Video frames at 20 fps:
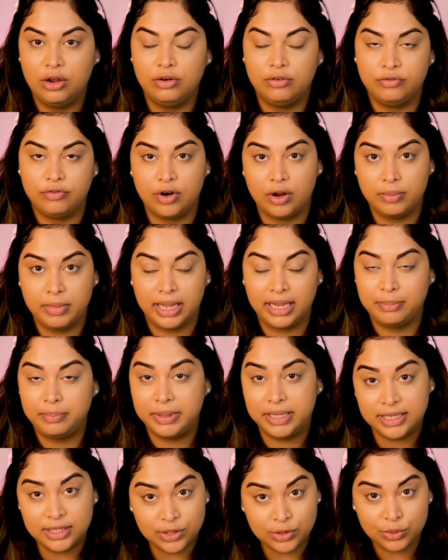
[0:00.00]
from a
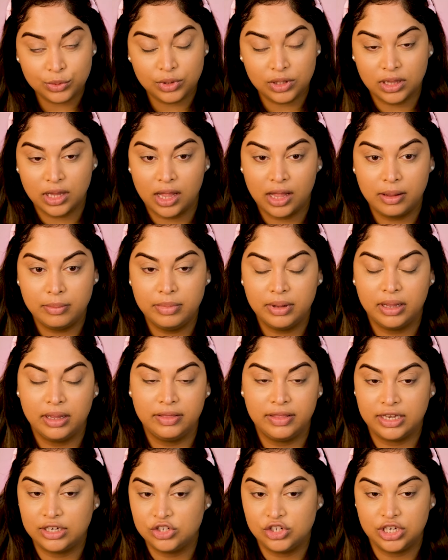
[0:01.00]
pistol club
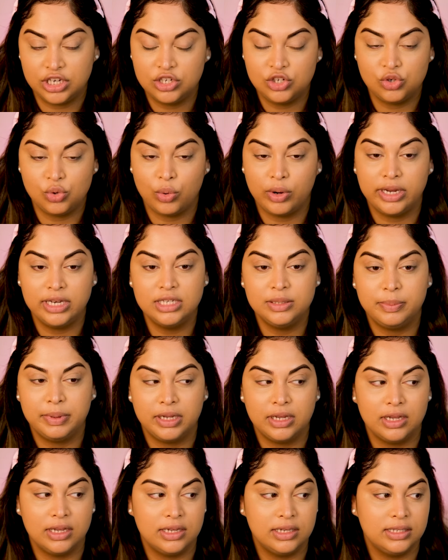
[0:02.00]
that she had joined
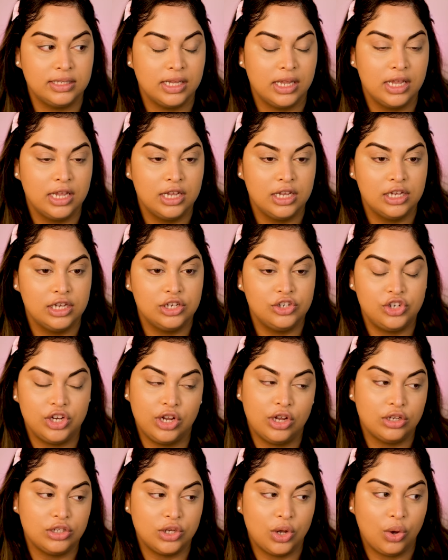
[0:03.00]
because she
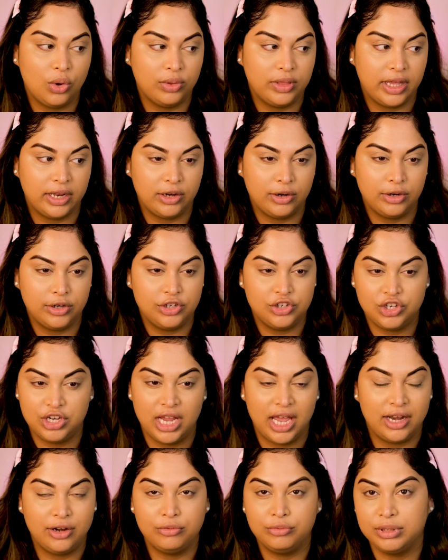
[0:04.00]
got told that she
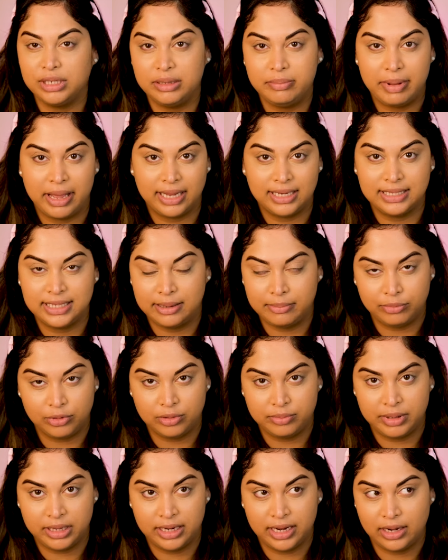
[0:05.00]
had a really bad
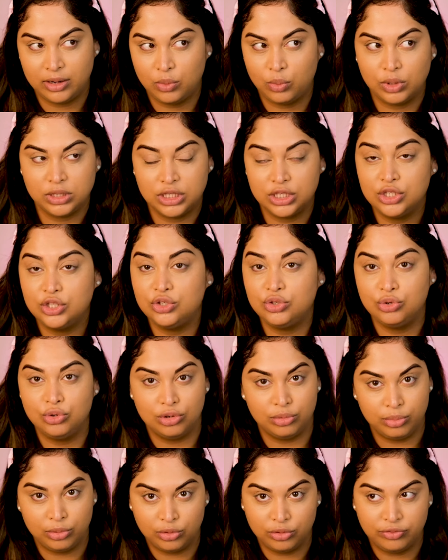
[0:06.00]
temperament and it wasn't
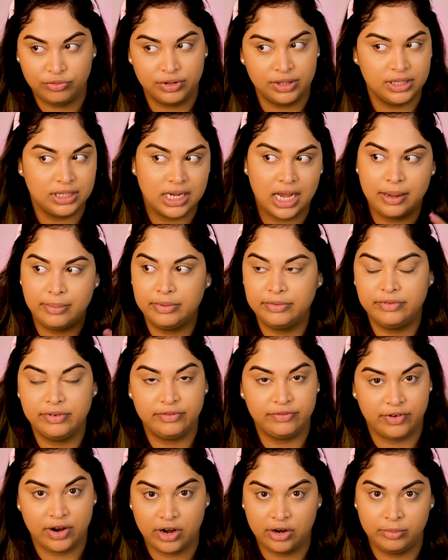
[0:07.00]
suitable for the type of
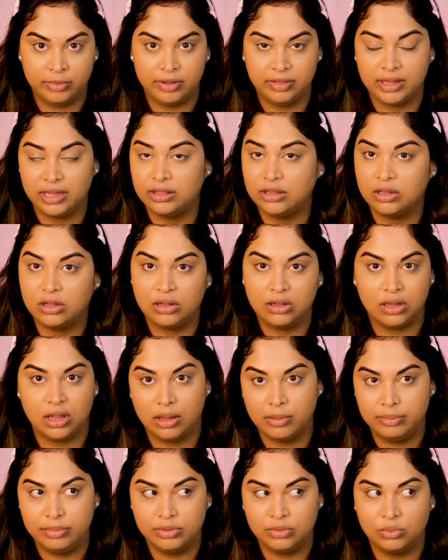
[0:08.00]
environment that the
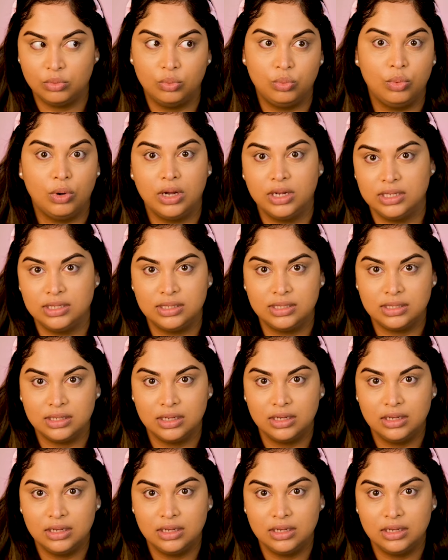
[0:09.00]
club was.